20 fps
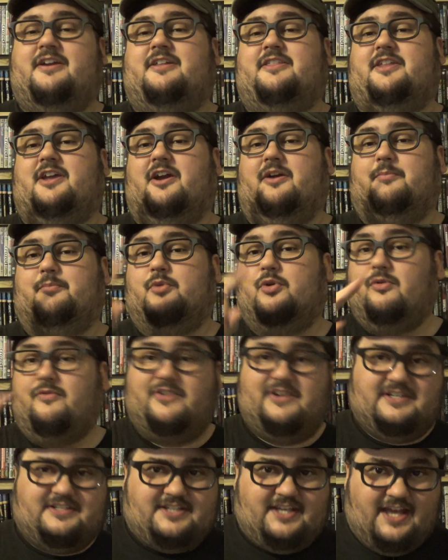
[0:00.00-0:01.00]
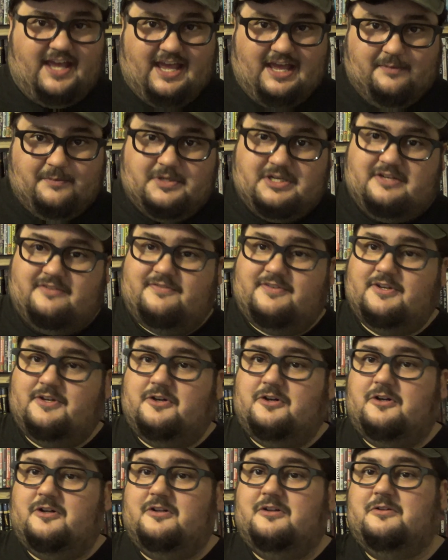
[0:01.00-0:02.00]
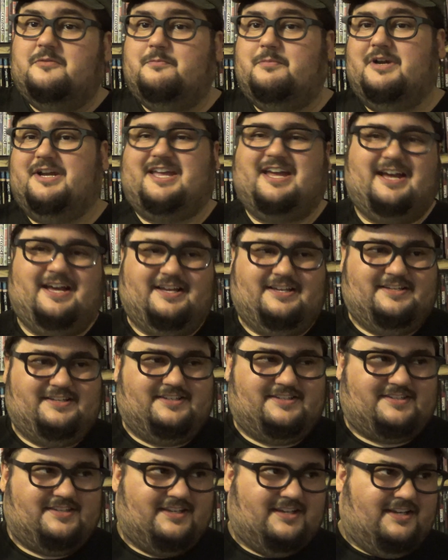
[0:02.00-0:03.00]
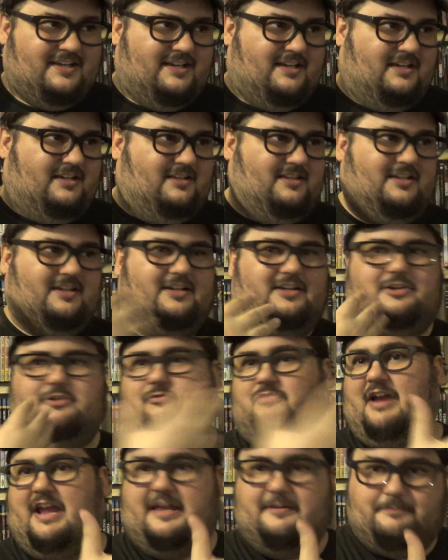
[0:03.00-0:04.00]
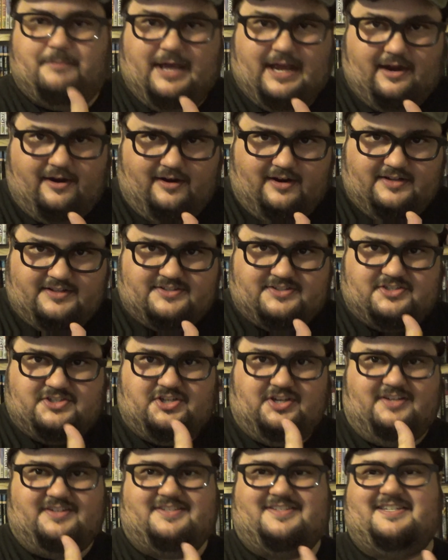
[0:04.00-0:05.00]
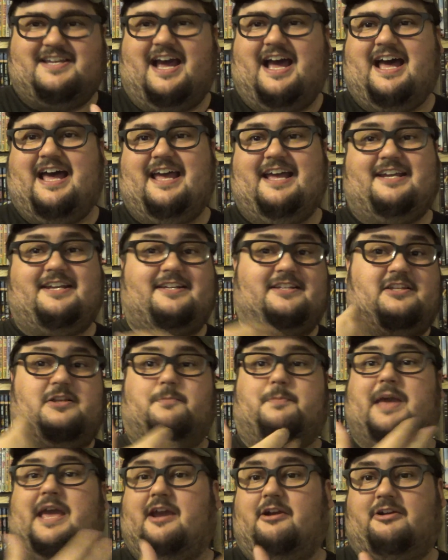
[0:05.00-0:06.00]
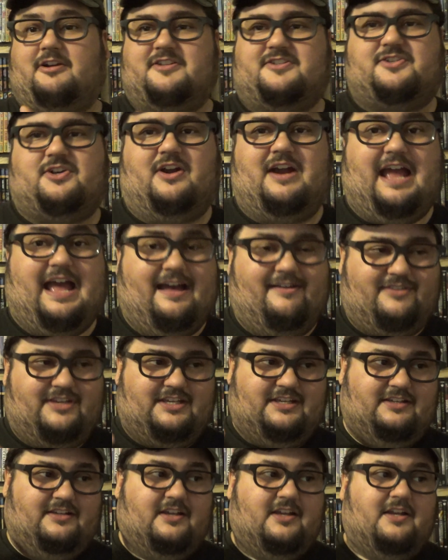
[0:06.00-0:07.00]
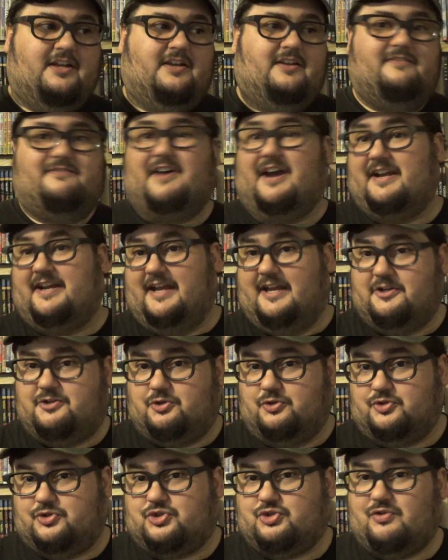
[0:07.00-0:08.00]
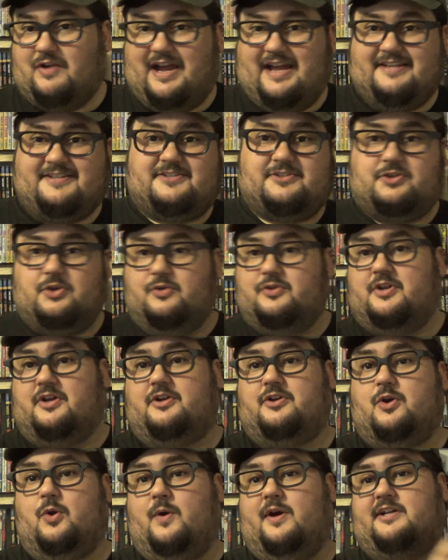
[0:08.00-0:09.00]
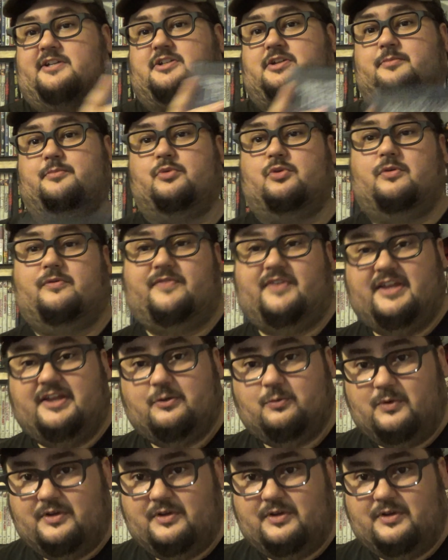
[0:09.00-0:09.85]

They're moving to Amityville because the grandparents just died and the parents are having financial stress, so they're going to move in